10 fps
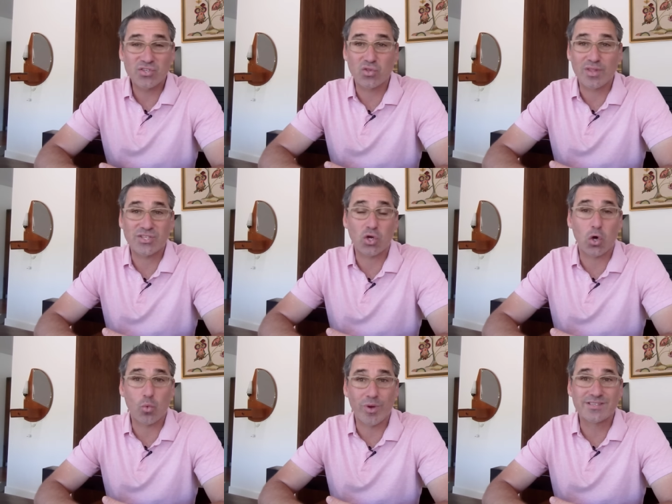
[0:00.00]
So that's
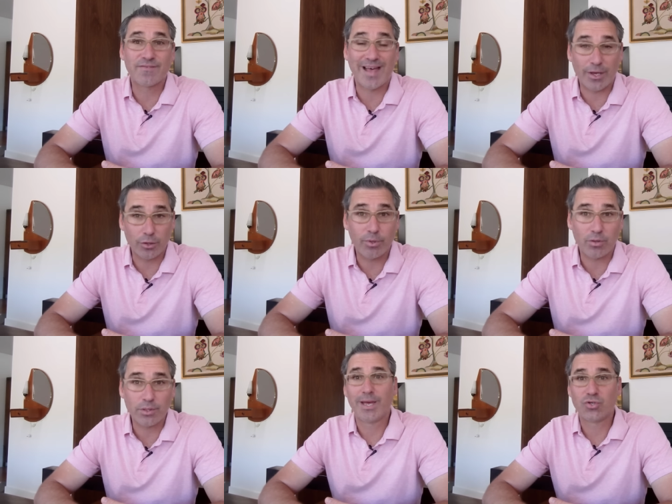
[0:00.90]
always
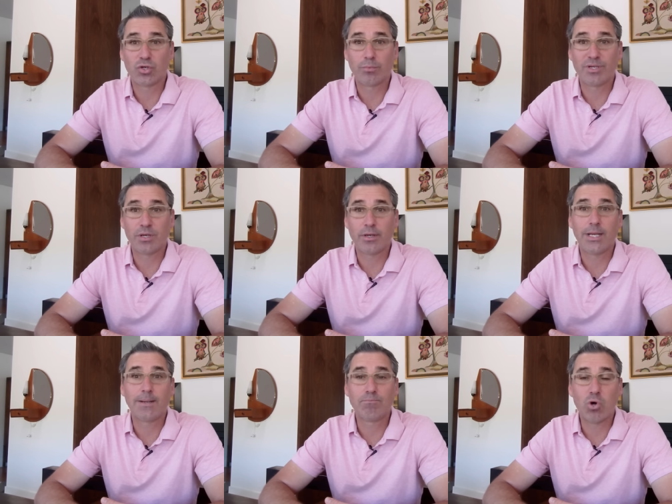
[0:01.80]
valuable and should be done
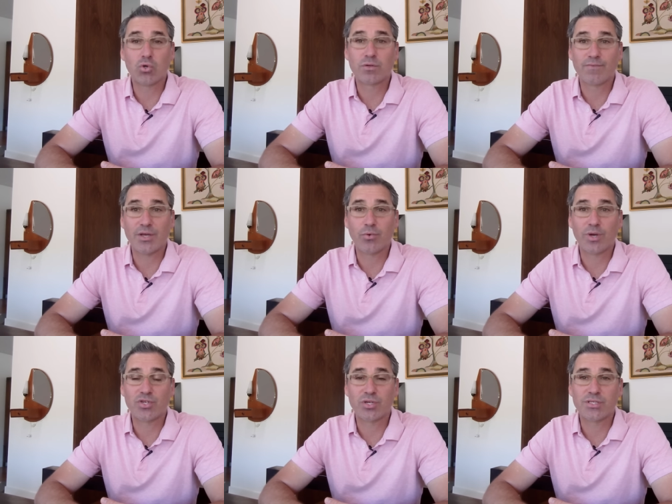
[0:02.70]
in most
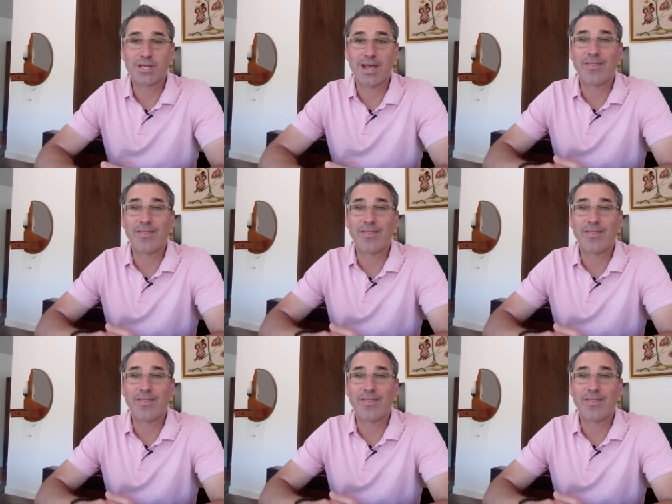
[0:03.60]
evaluations.